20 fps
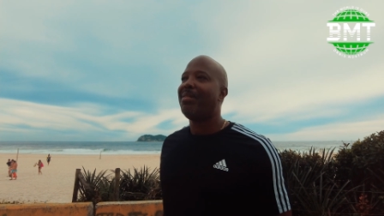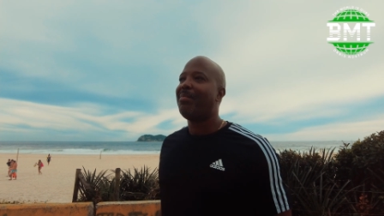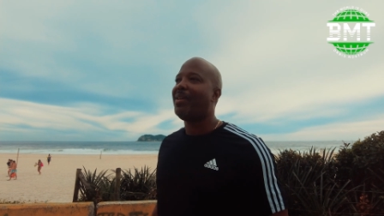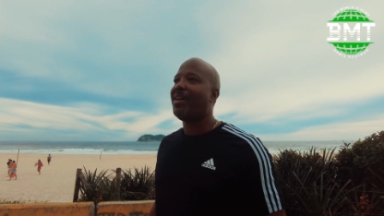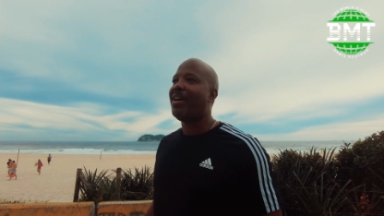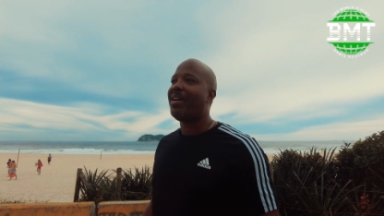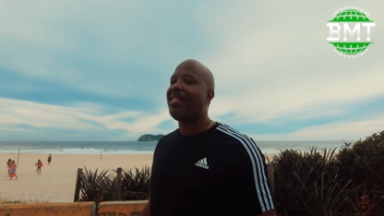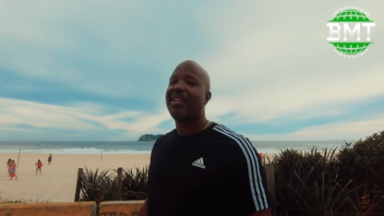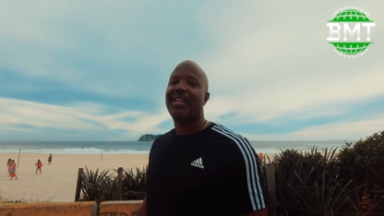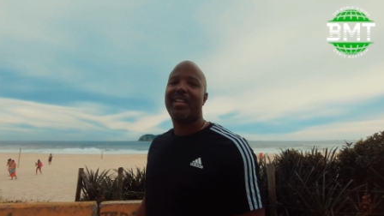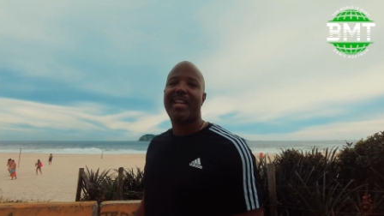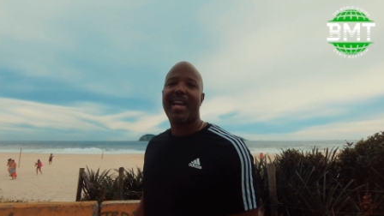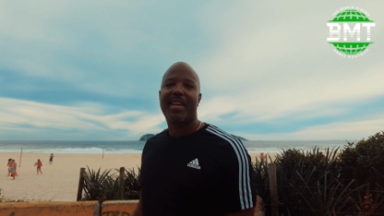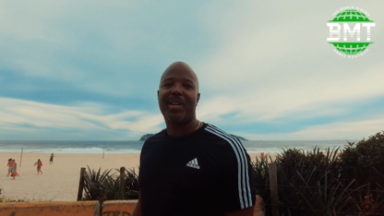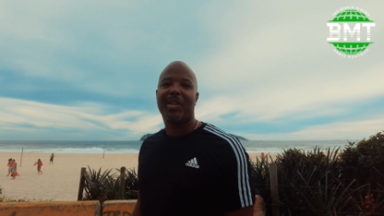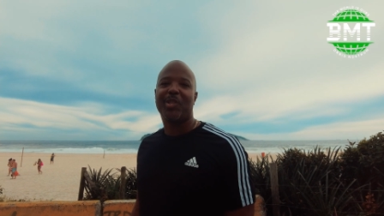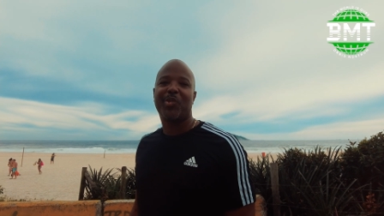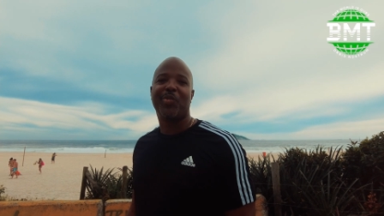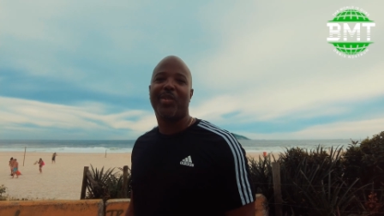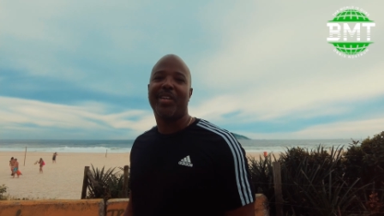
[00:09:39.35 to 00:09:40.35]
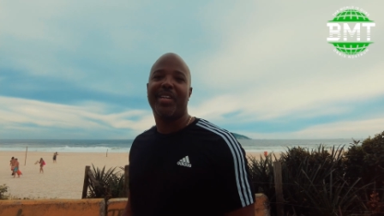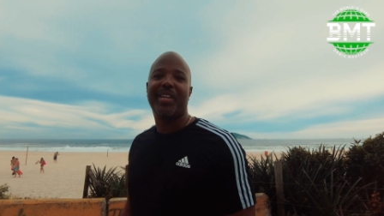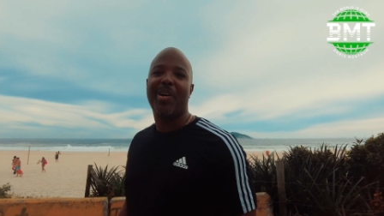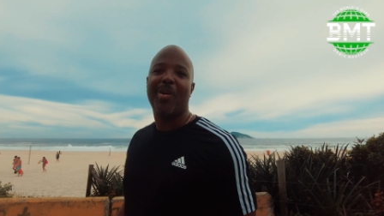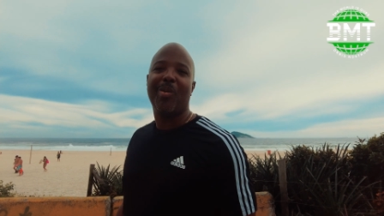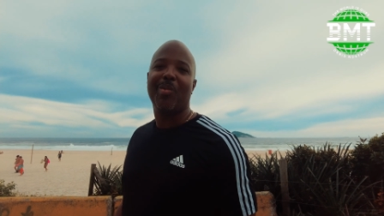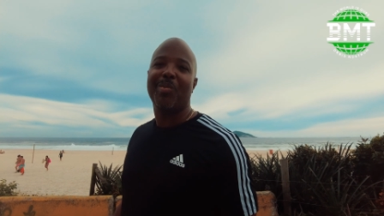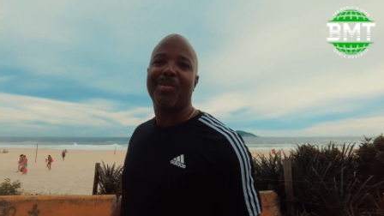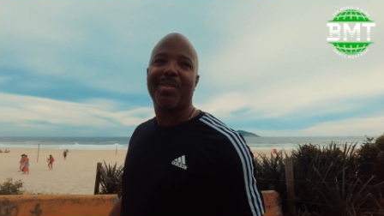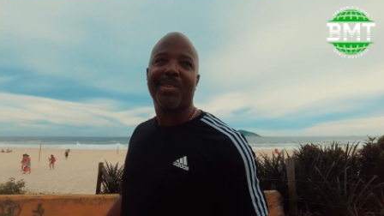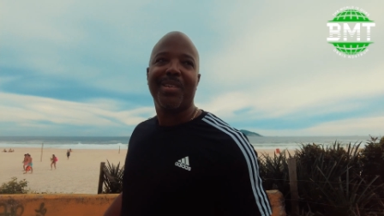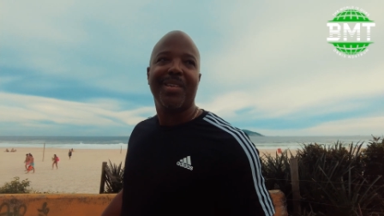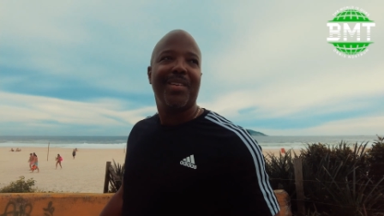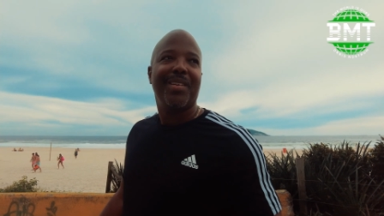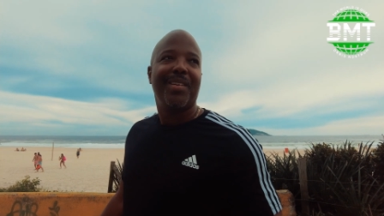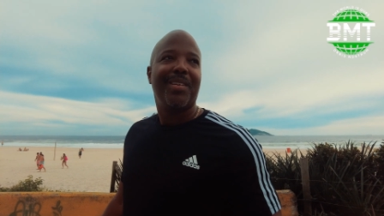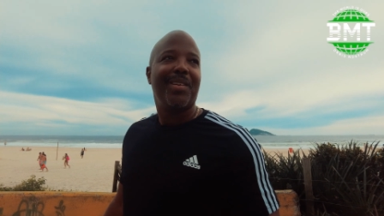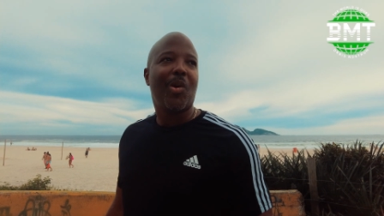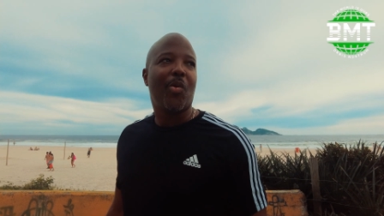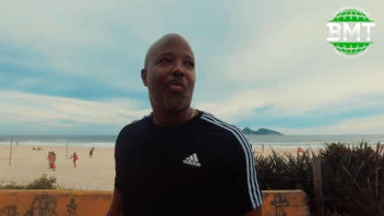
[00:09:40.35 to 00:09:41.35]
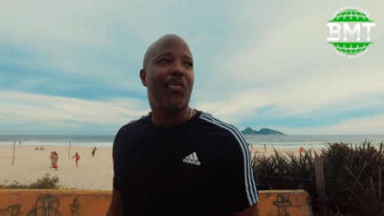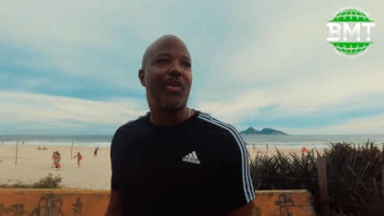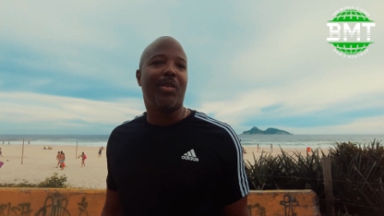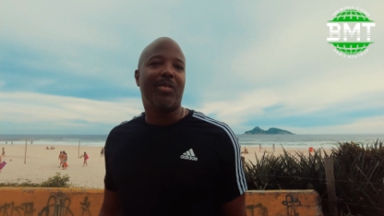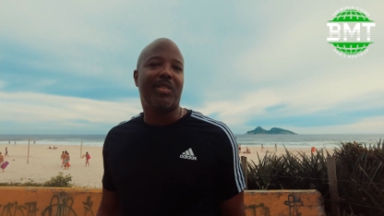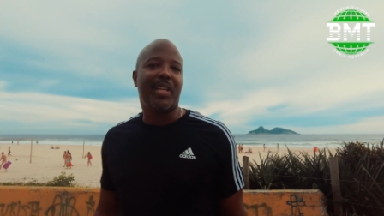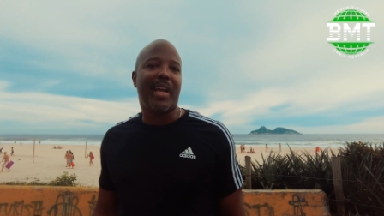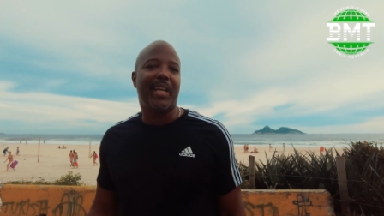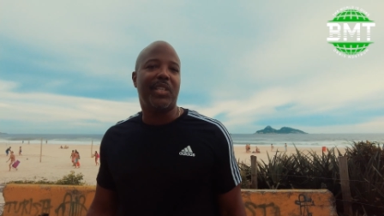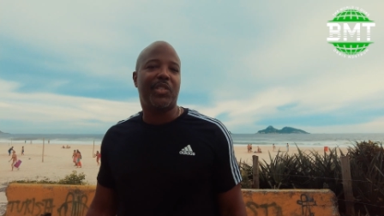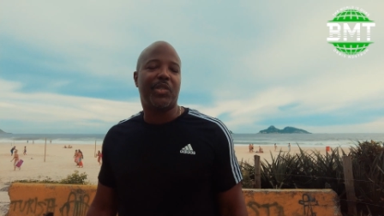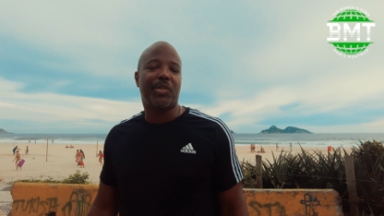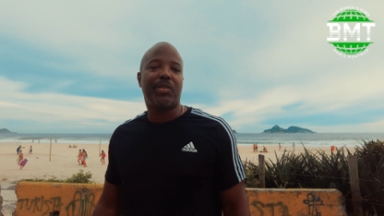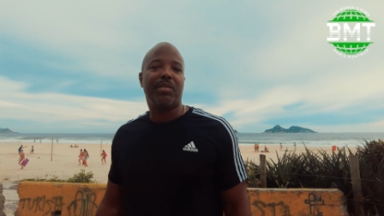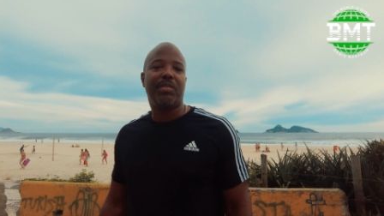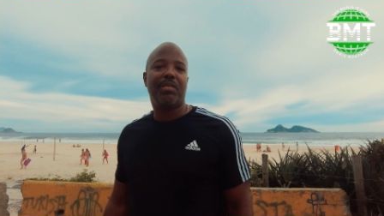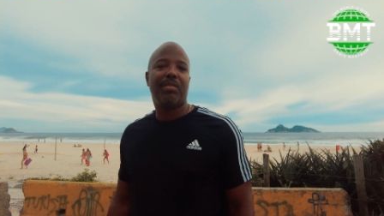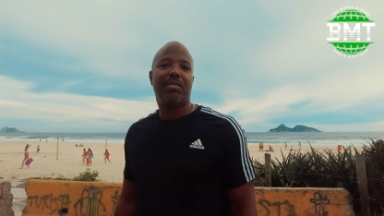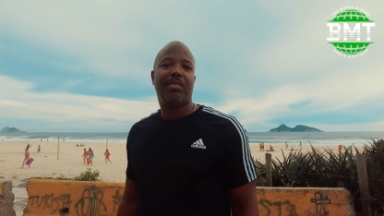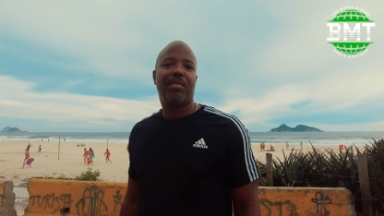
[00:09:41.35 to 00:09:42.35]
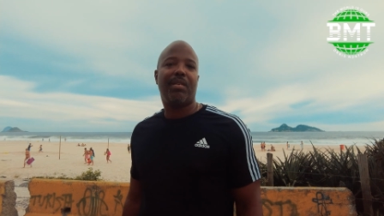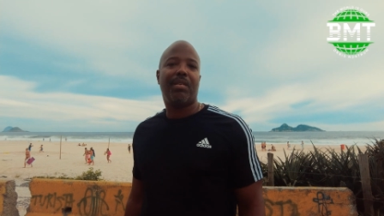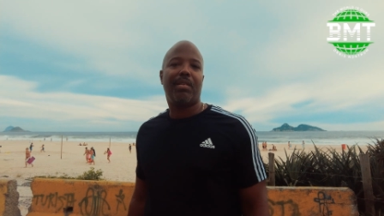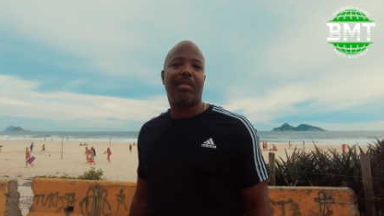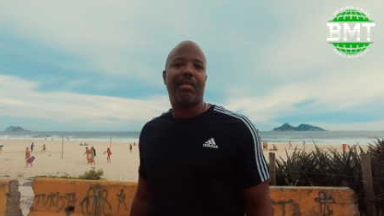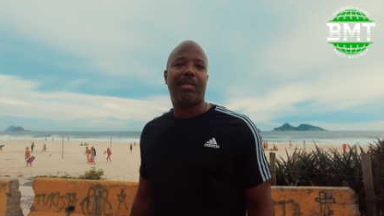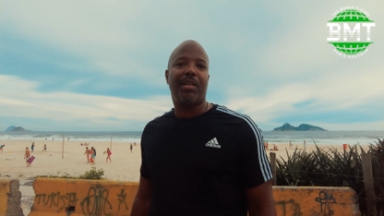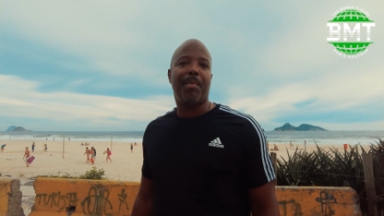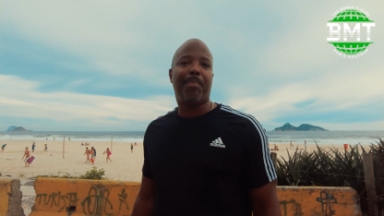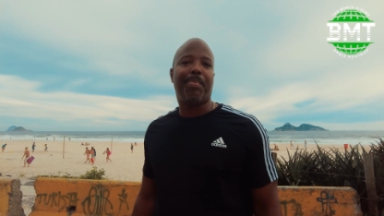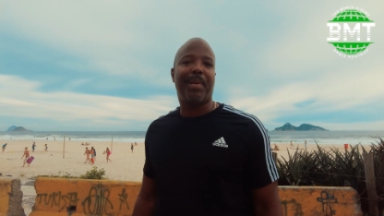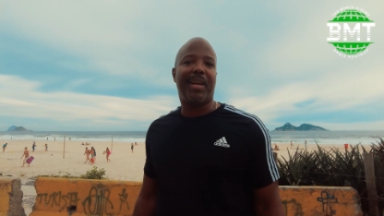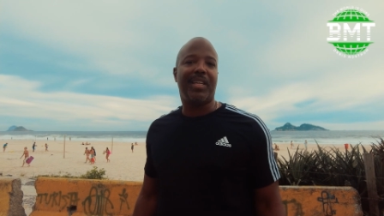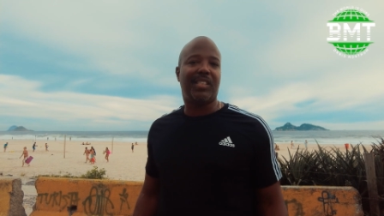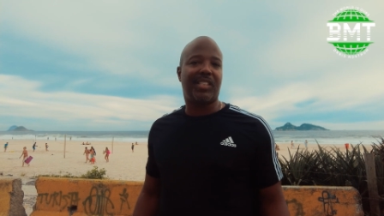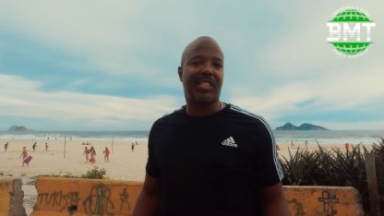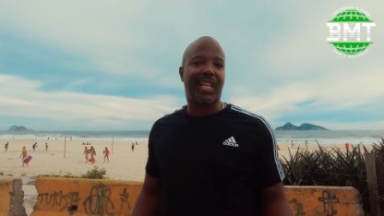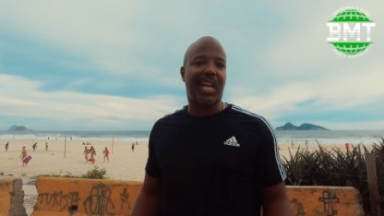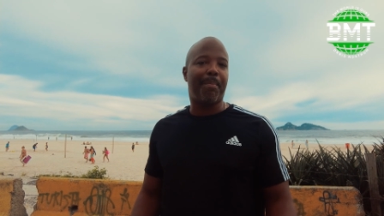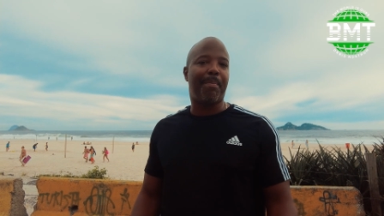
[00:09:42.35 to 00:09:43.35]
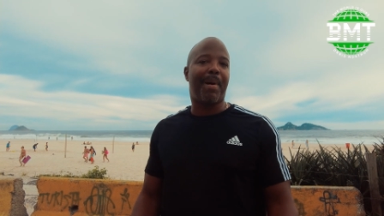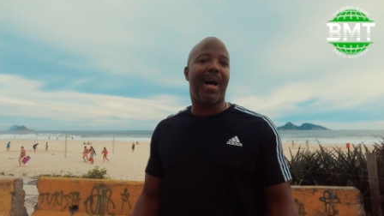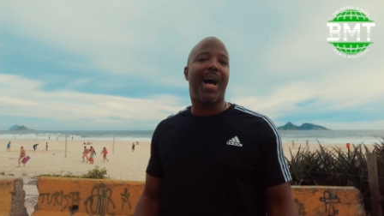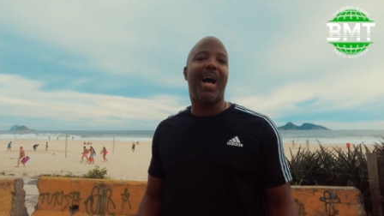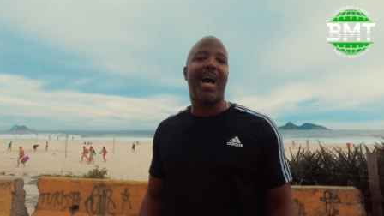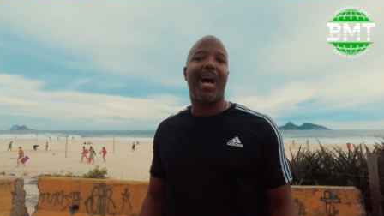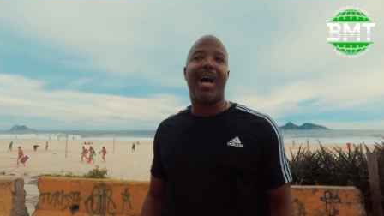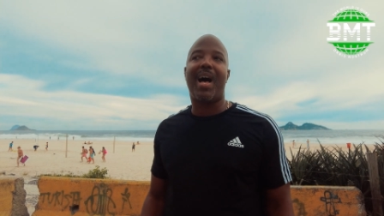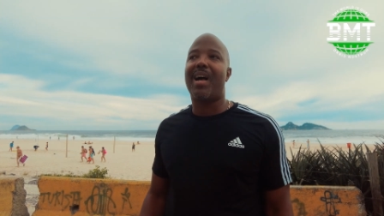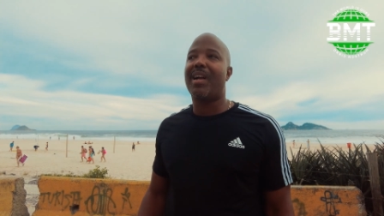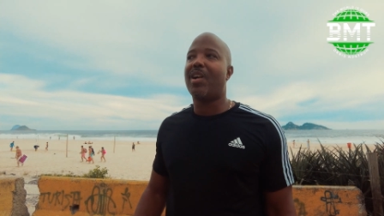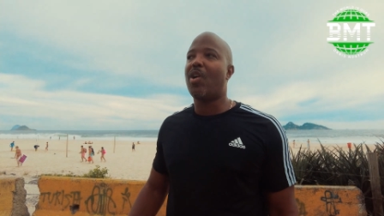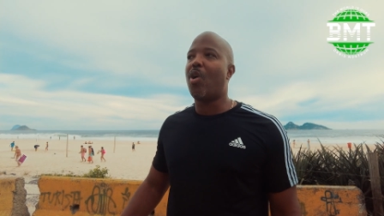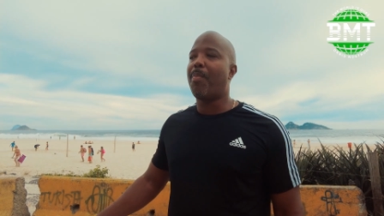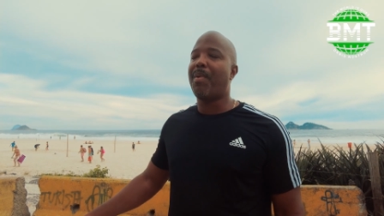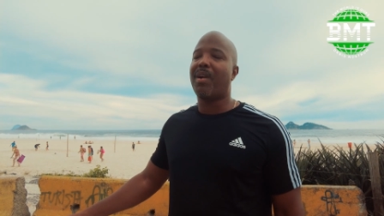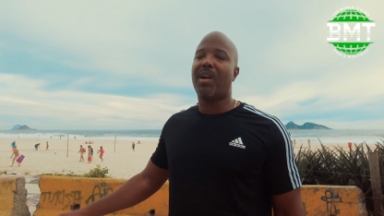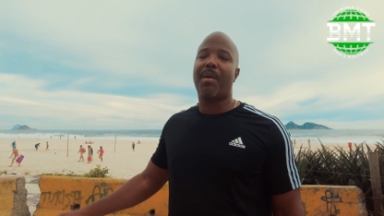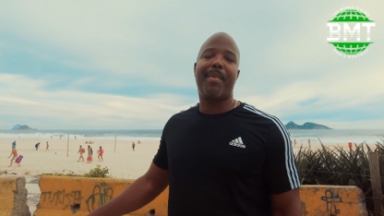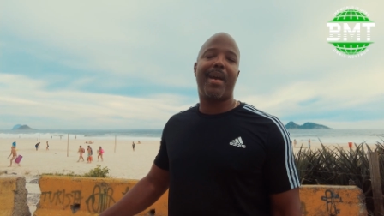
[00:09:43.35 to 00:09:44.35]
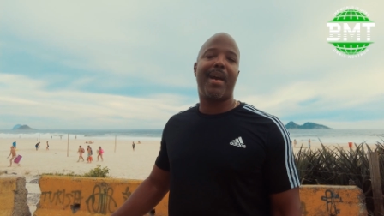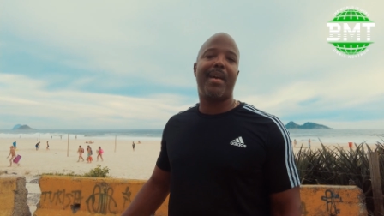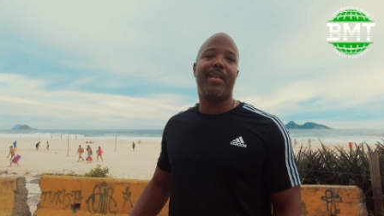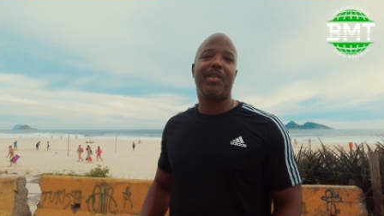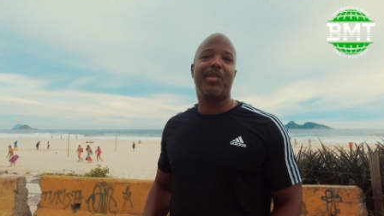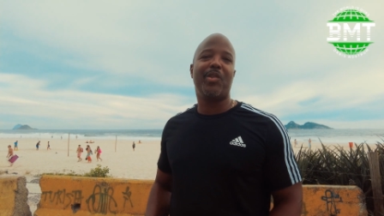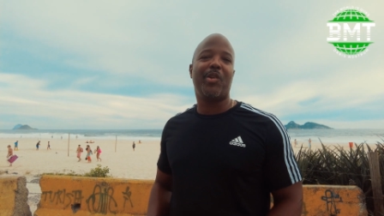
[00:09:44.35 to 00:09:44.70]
But other than that, there's really no real danger in places like Barra, Copacabana.